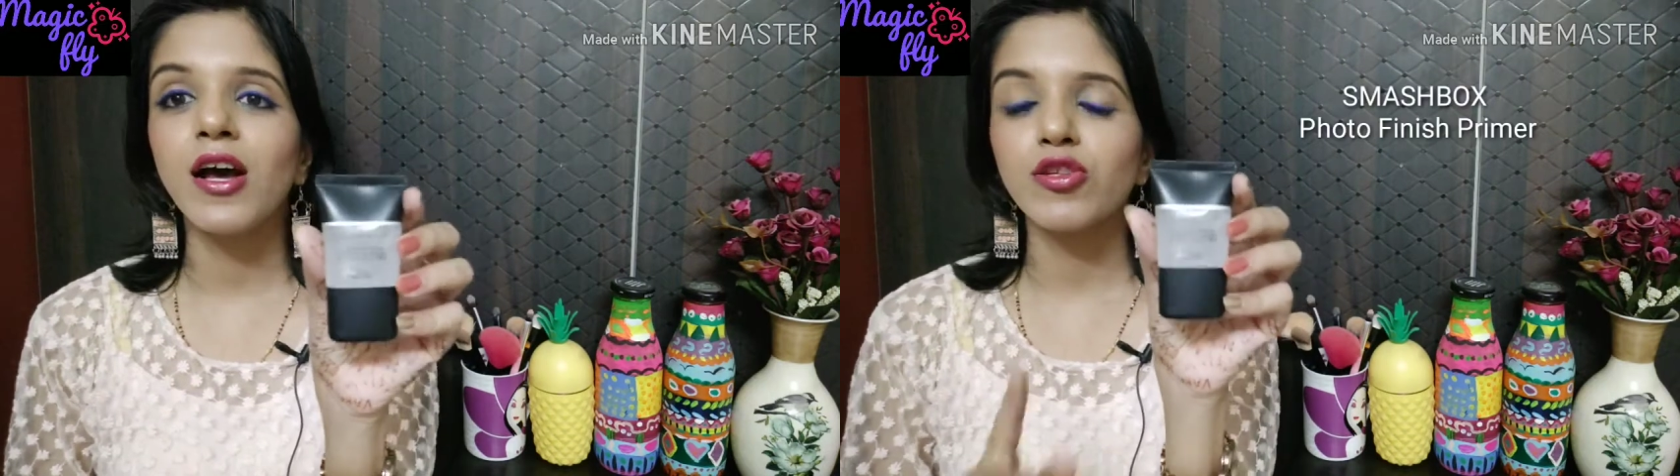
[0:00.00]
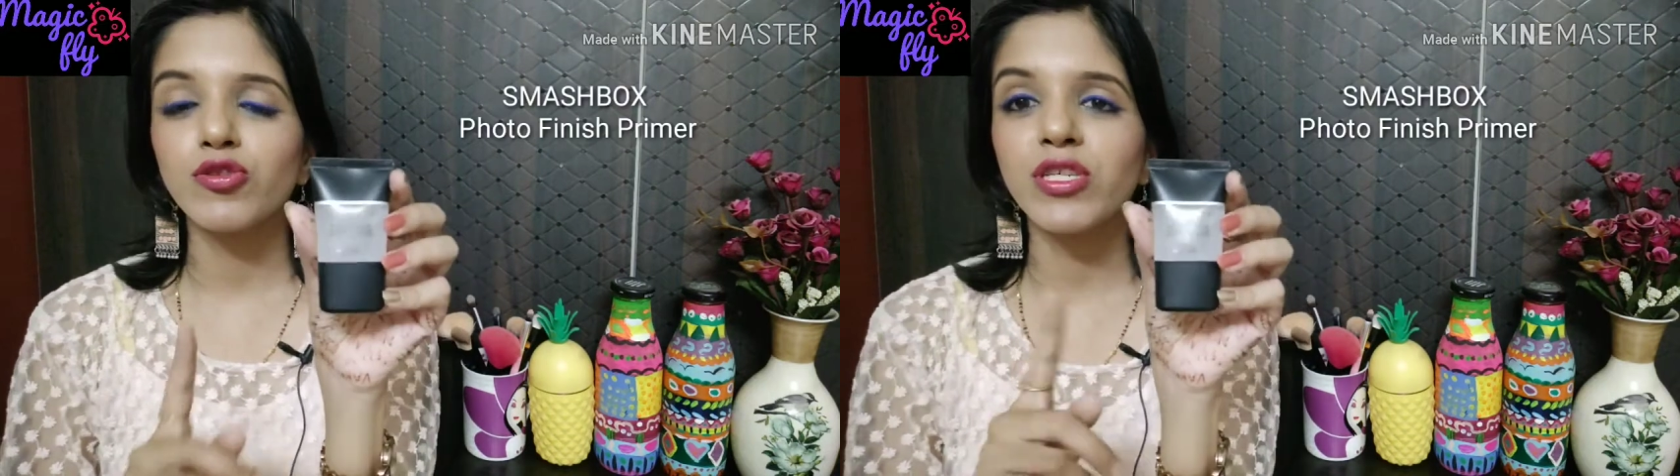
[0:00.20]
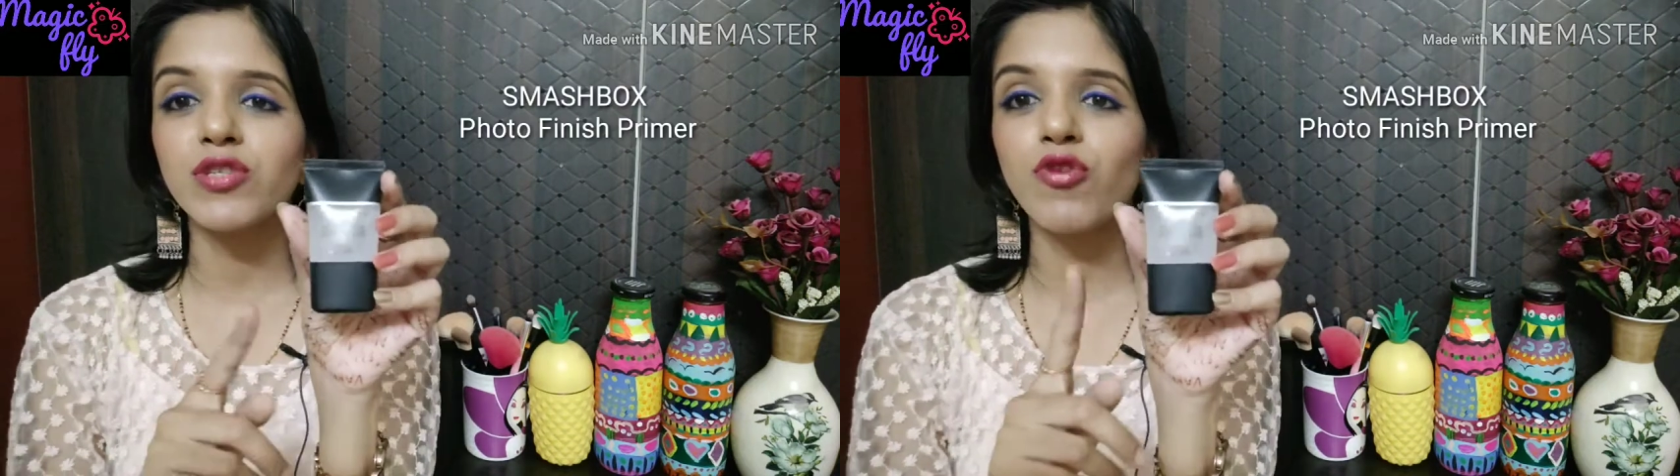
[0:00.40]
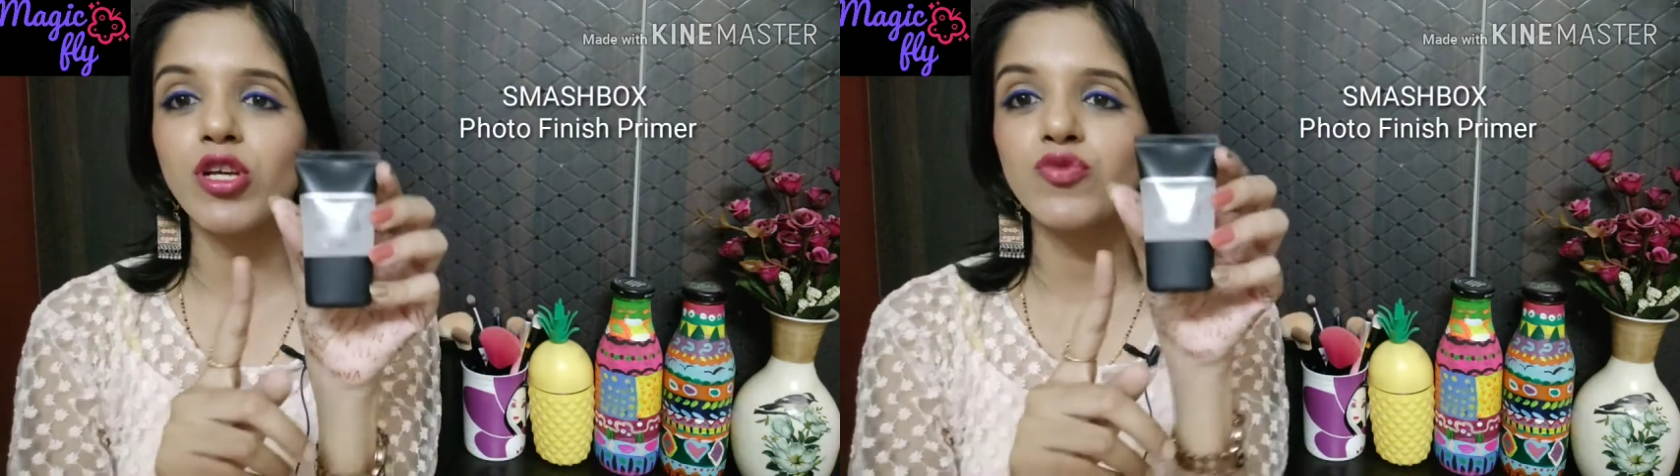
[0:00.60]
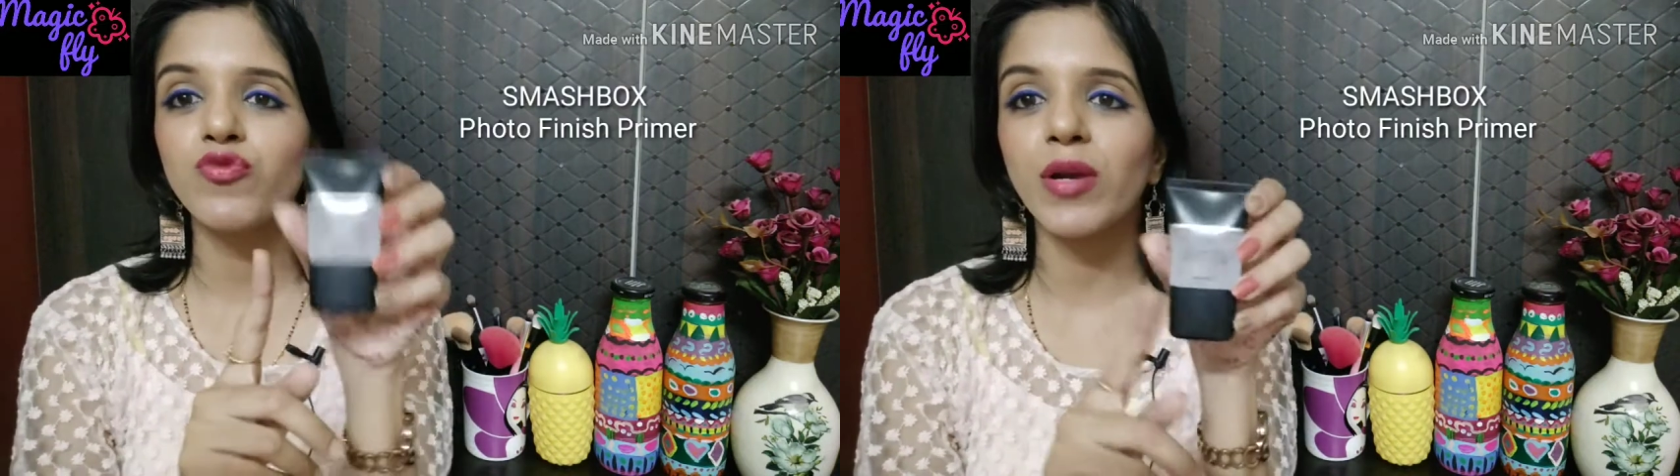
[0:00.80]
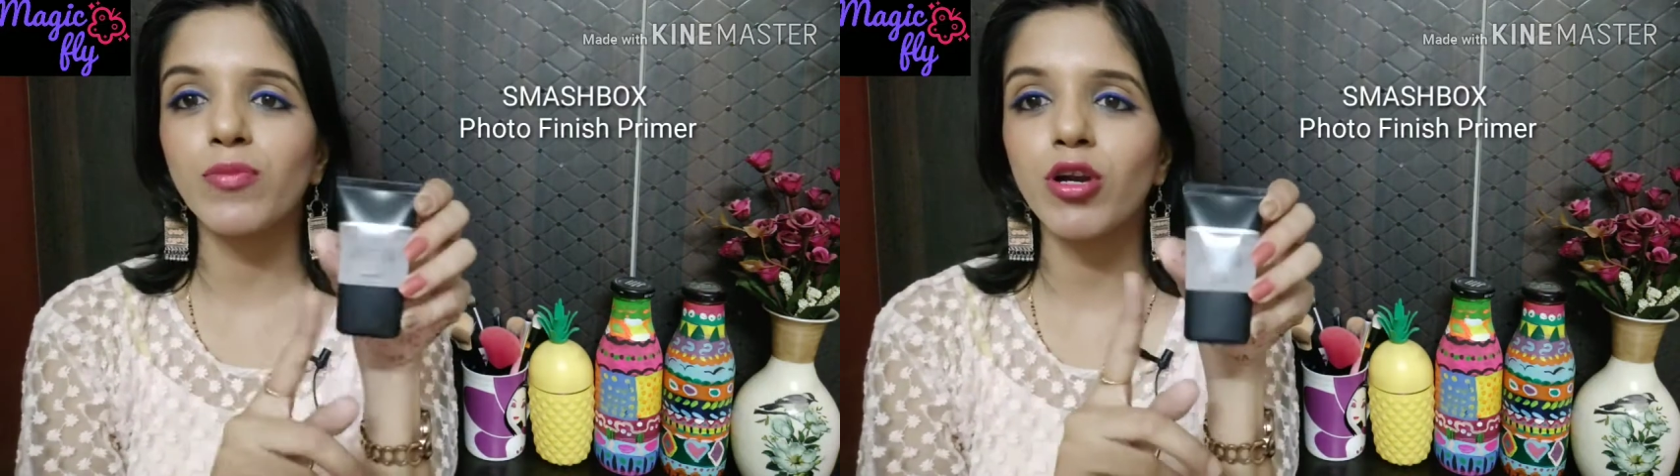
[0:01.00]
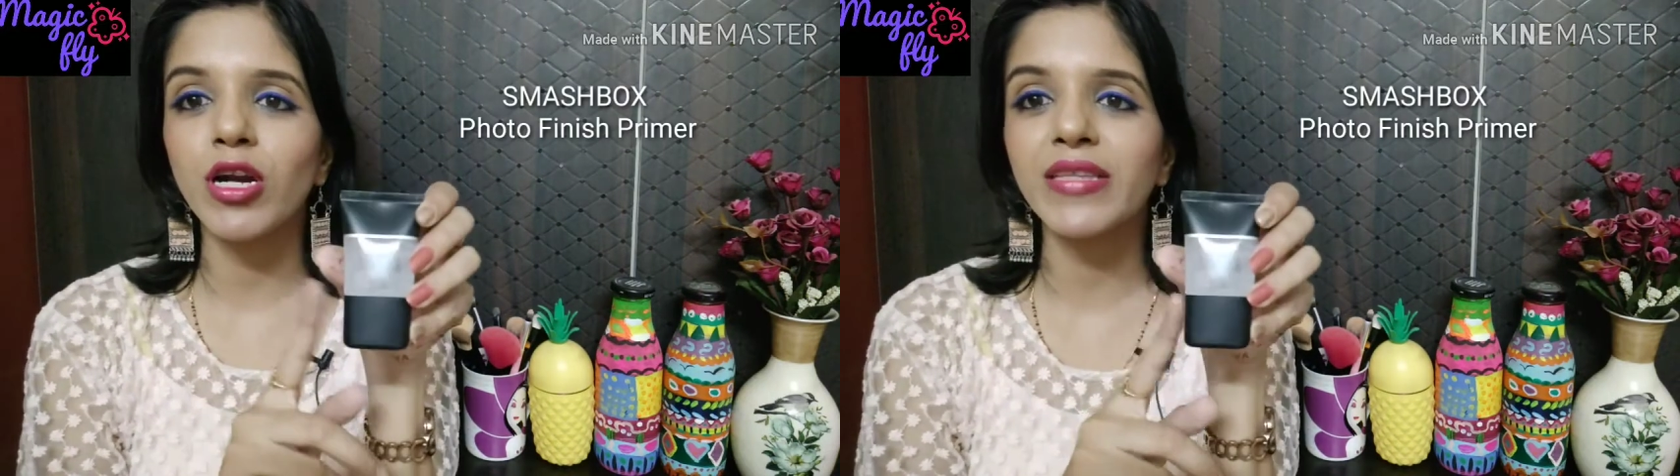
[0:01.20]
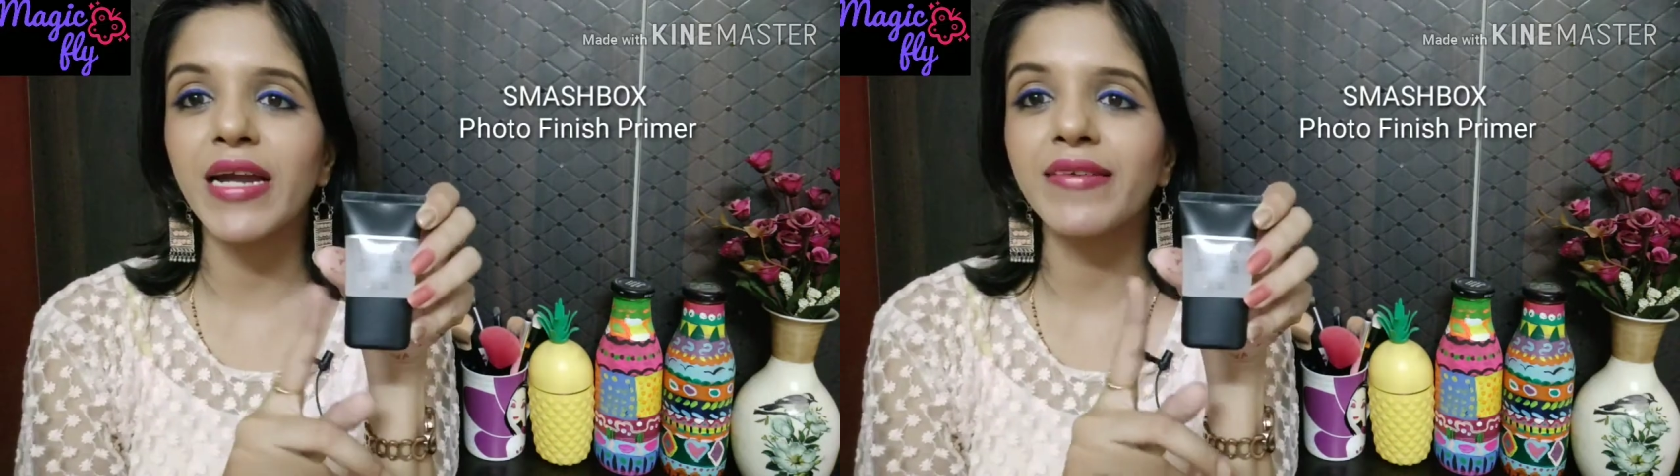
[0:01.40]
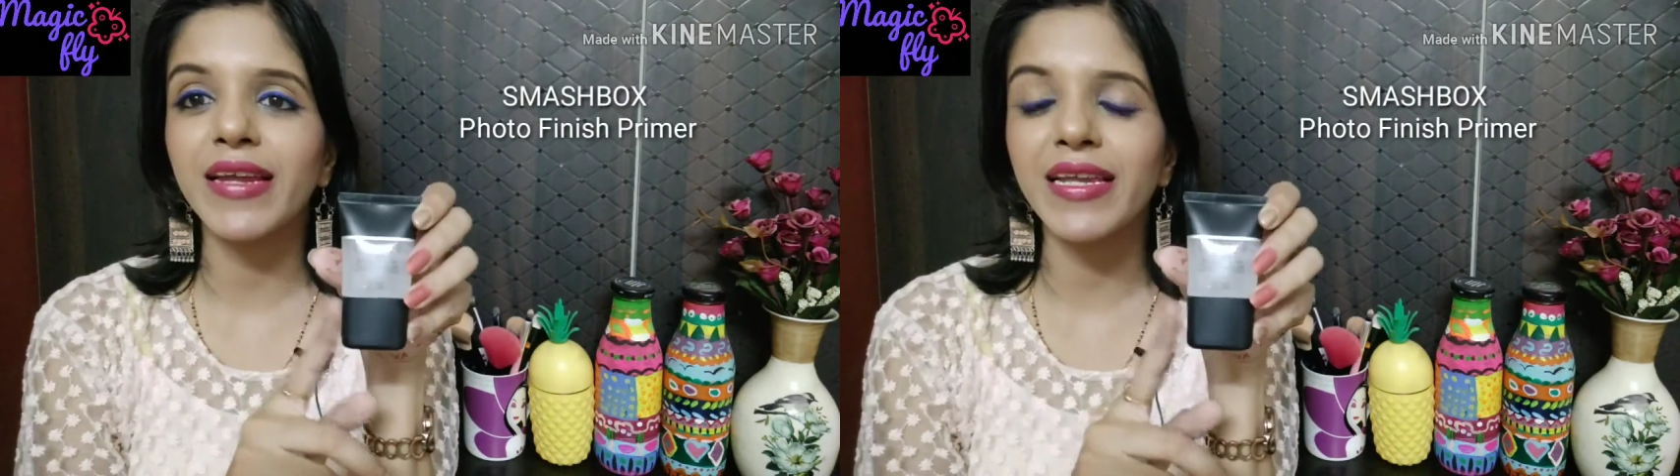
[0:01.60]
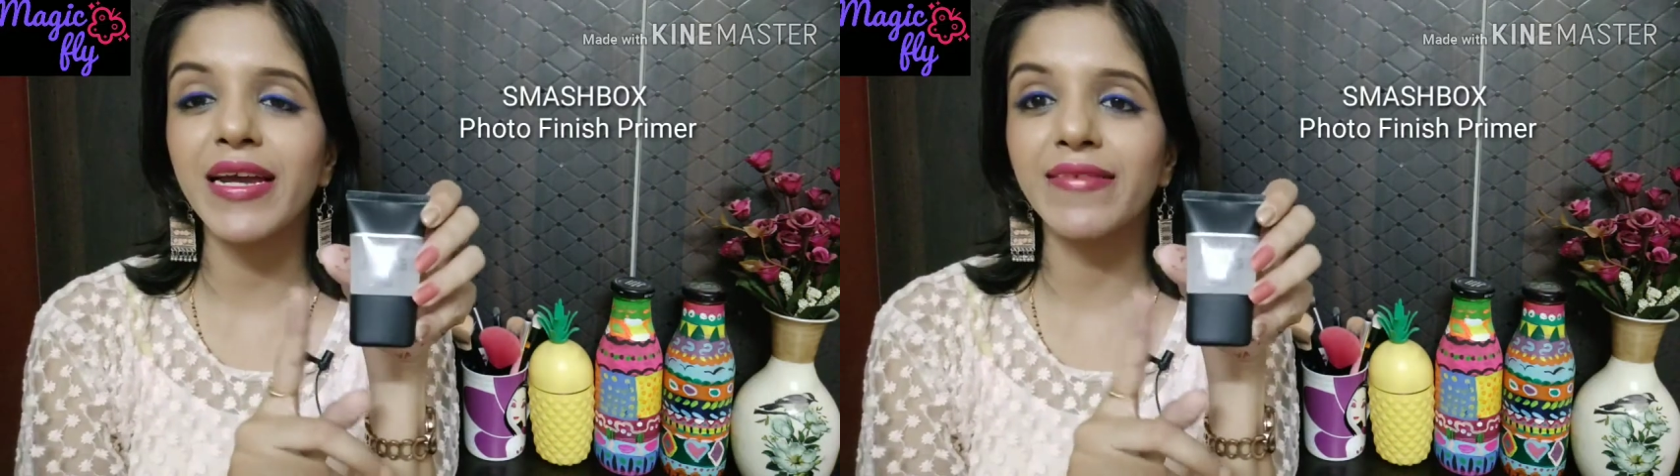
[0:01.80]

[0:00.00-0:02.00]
So this was one product that really